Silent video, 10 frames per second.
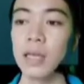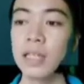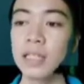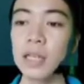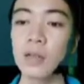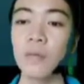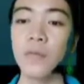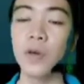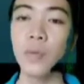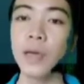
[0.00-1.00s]
Instead
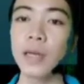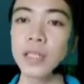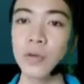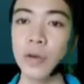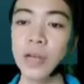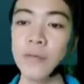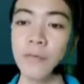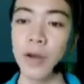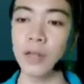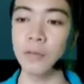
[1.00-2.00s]
of viewing a screen in
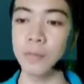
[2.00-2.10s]
front